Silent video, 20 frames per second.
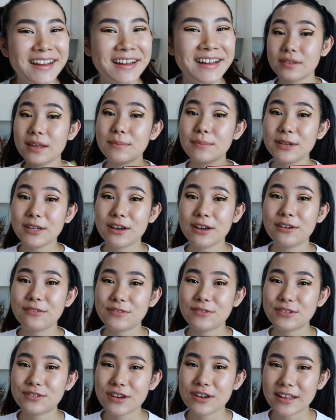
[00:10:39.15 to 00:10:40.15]
Let me know if
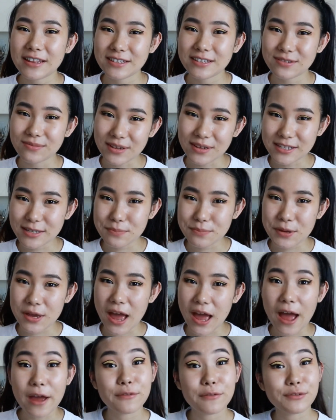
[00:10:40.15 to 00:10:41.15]
you try this recipe.
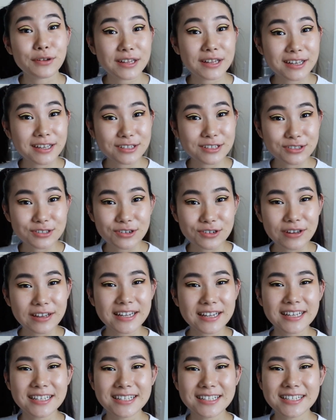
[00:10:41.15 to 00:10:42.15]
I really enjoyed
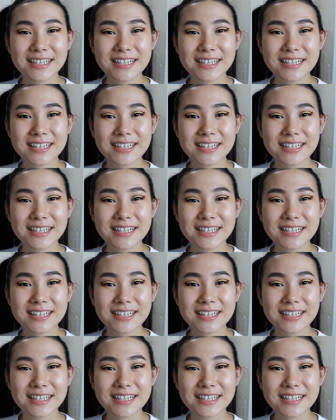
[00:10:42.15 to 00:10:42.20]
it.